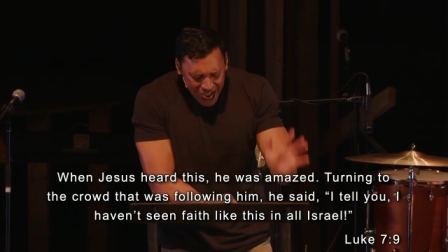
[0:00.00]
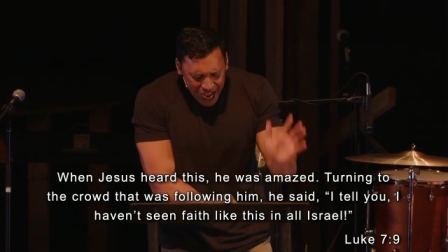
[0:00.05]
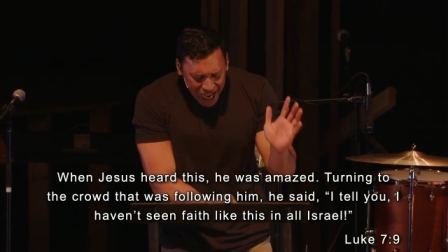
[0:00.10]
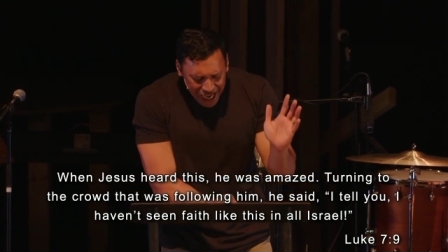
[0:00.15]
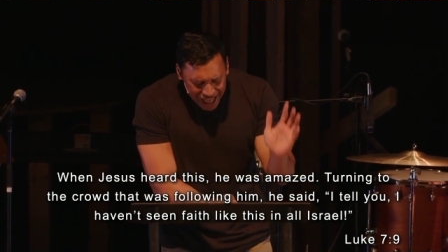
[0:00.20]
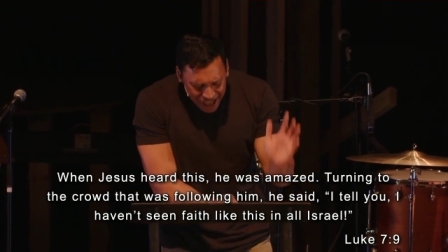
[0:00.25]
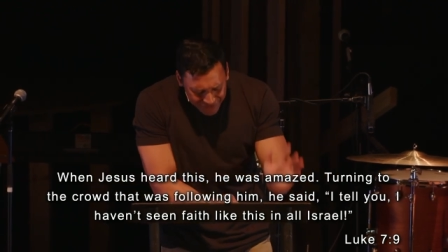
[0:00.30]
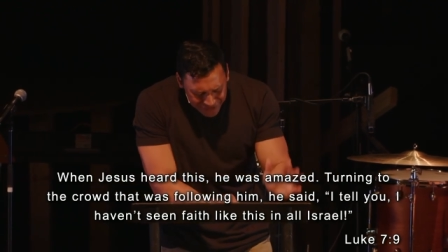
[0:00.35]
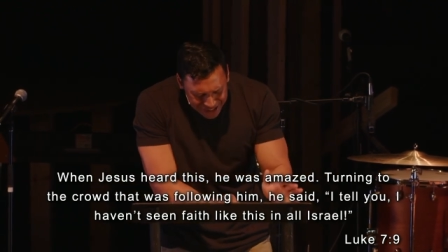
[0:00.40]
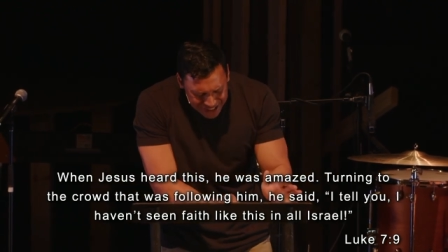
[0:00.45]

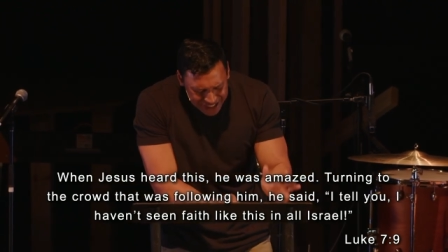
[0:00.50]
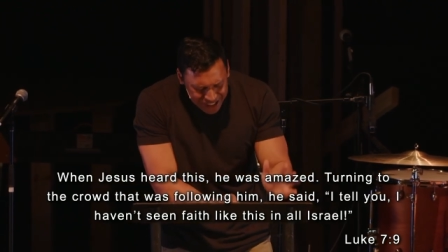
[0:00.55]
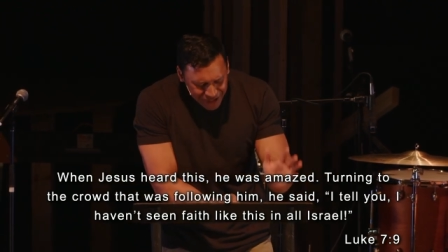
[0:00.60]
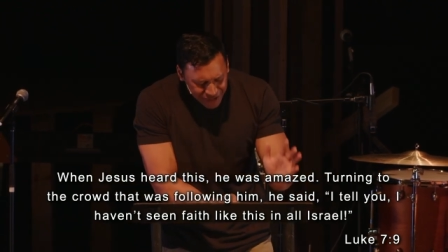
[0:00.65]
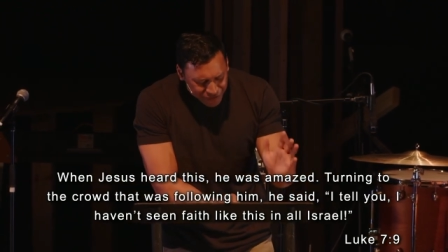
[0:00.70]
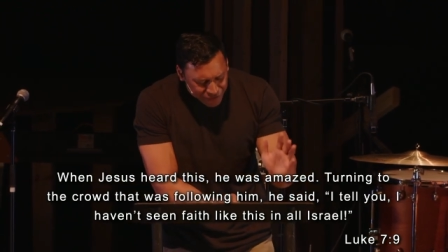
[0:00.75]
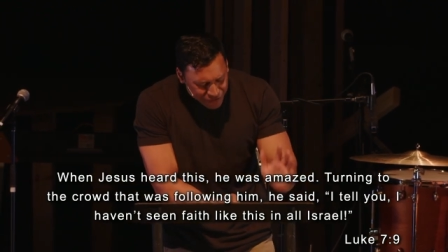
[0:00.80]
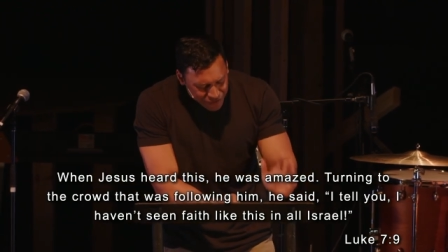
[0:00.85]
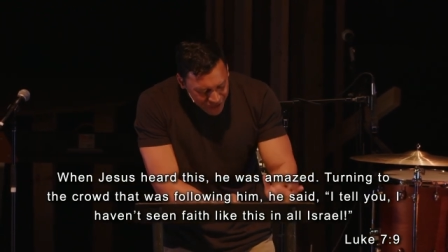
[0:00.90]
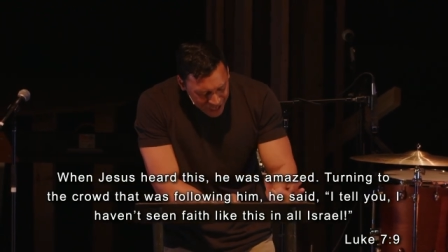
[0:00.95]
I haven't
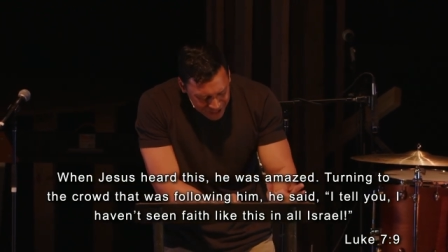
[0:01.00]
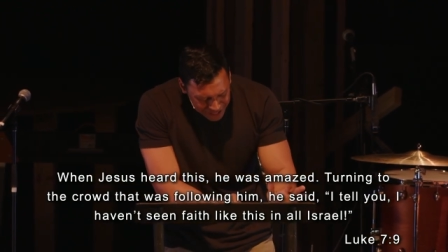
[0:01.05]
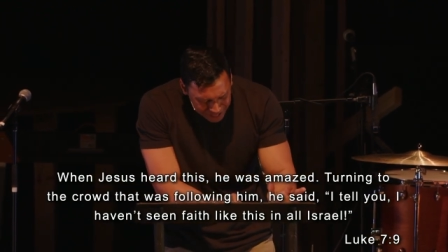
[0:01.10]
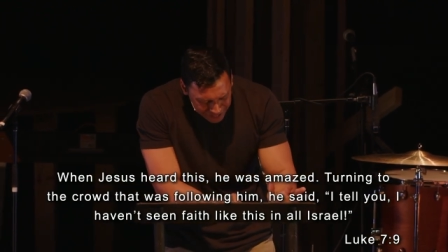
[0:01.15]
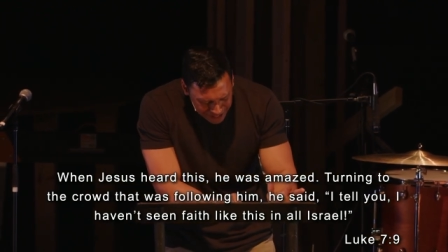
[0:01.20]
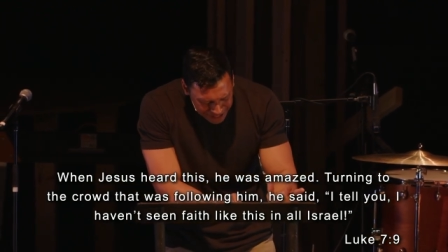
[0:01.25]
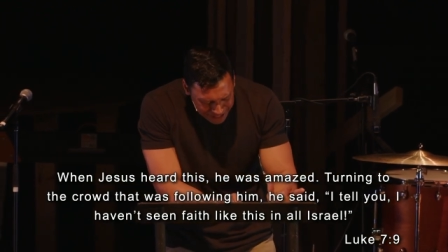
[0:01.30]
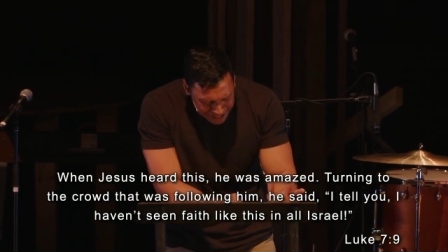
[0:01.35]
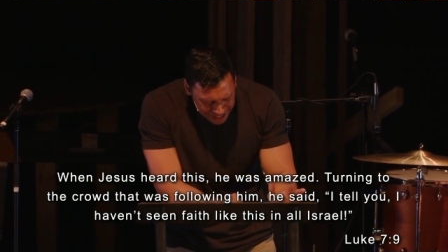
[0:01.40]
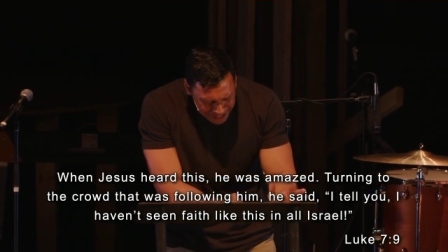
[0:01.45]
seen
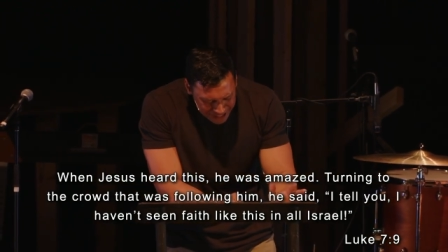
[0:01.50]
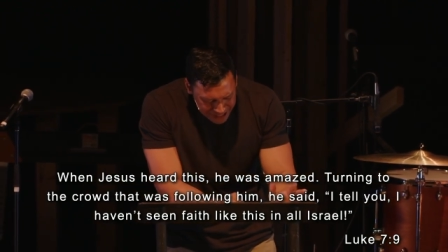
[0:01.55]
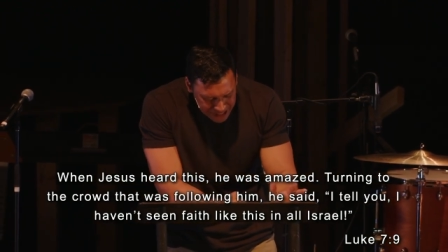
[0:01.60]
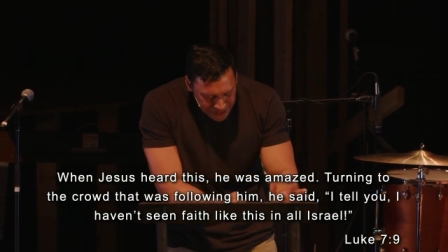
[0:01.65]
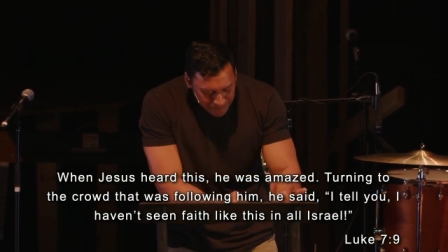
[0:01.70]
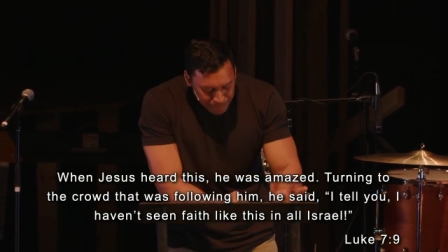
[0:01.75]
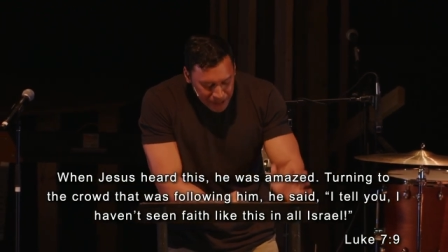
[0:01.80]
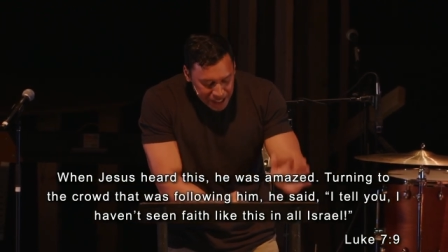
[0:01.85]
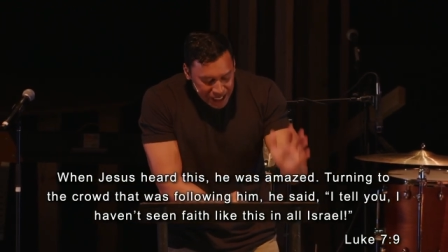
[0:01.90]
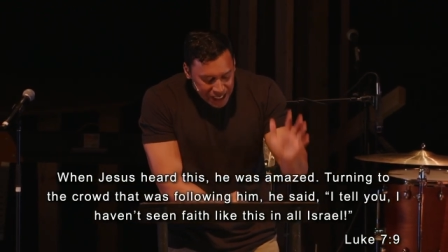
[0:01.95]
faith like
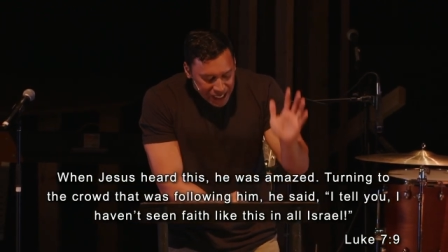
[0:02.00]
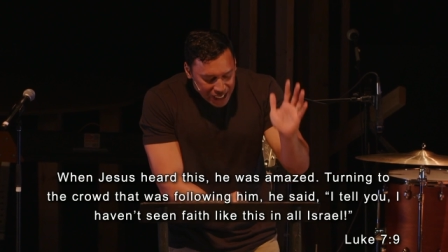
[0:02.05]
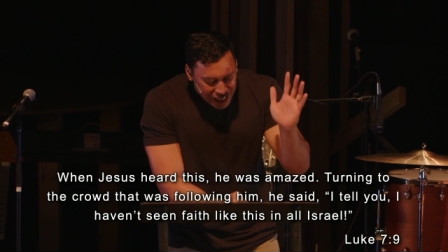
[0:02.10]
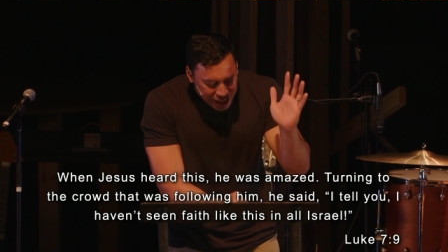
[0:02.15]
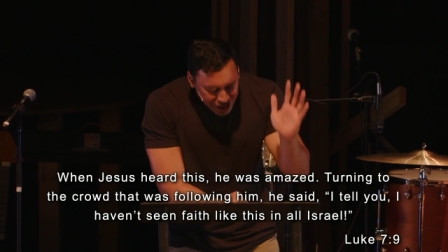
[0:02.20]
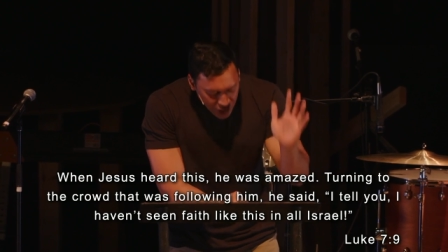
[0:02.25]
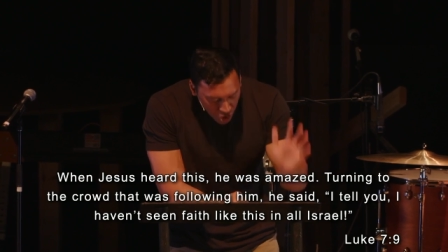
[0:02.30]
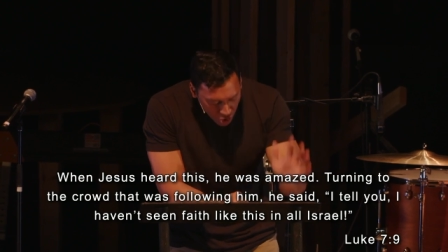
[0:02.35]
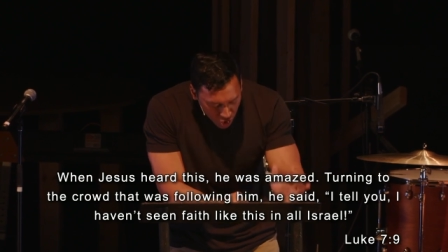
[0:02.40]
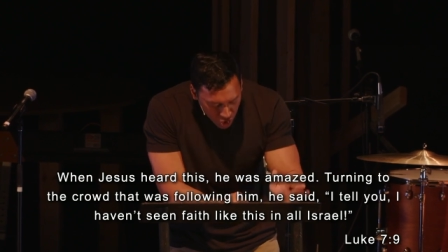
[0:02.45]
this in